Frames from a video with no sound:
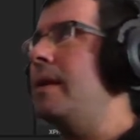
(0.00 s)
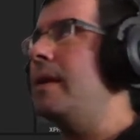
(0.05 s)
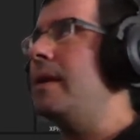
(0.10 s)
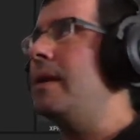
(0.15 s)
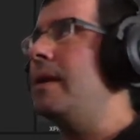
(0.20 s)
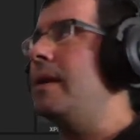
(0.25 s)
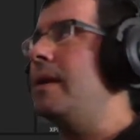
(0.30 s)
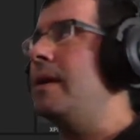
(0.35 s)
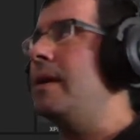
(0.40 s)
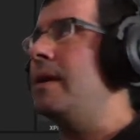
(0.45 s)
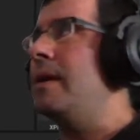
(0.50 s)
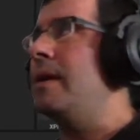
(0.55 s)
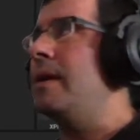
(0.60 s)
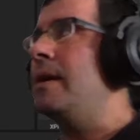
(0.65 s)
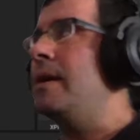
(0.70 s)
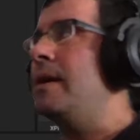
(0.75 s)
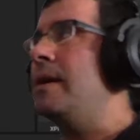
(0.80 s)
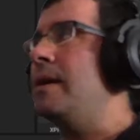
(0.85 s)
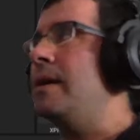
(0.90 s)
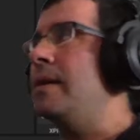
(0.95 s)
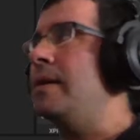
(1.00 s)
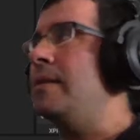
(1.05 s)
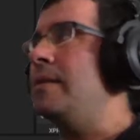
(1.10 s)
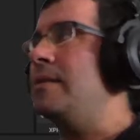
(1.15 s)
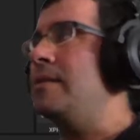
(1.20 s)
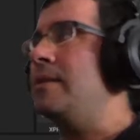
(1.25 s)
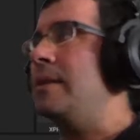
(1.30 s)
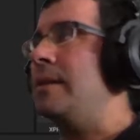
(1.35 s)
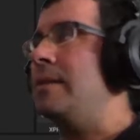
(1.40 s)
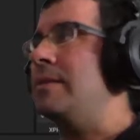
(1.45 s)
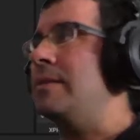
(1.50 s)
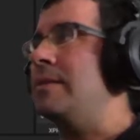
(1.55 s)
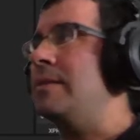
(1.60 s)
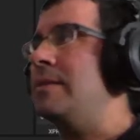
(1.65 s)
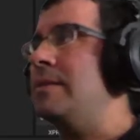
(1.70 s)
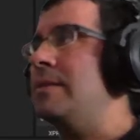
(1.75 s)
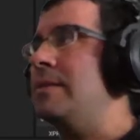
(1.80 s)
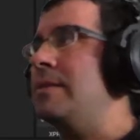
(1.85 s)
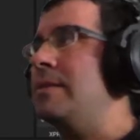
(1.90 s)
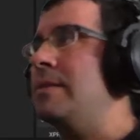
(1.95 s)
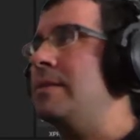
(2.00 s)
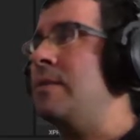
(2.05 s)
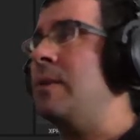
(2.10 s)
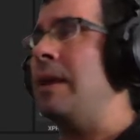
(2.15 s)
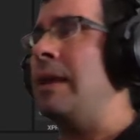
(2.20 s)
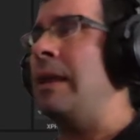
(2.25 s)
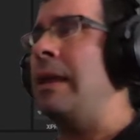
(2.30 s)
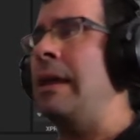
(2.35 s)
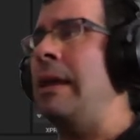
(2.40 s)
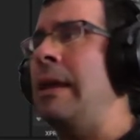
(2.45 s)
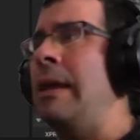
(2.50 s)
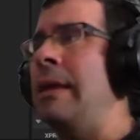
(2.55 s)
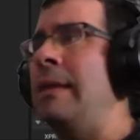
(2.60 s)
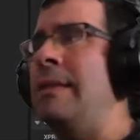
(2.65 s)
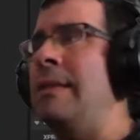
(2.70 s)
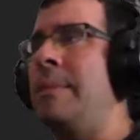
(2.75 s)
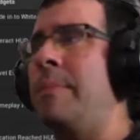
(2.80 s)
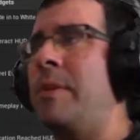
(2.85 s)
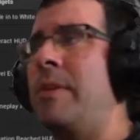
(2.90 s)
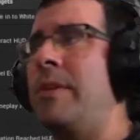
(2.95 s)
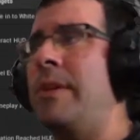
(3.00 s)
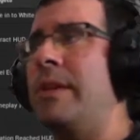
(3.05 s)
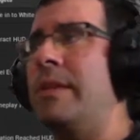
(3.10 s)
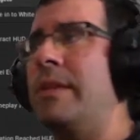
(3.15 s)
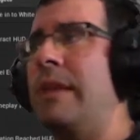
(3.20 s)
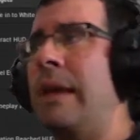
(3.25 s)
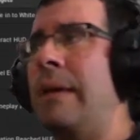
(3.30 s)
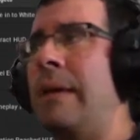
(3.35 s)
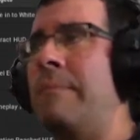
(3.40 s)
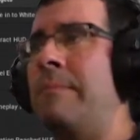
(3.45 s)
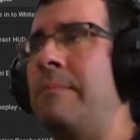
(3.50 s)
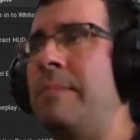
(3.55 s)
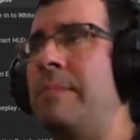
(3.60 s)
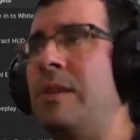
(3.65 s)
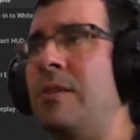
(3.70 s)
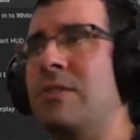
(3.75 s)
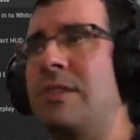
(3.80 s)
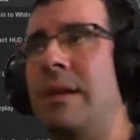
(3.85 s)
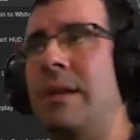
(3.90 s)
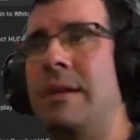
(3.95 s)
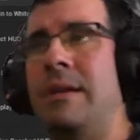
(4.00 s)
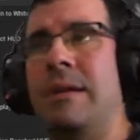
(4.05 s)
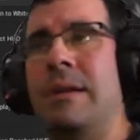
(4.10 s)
As you can, in the project, I'm using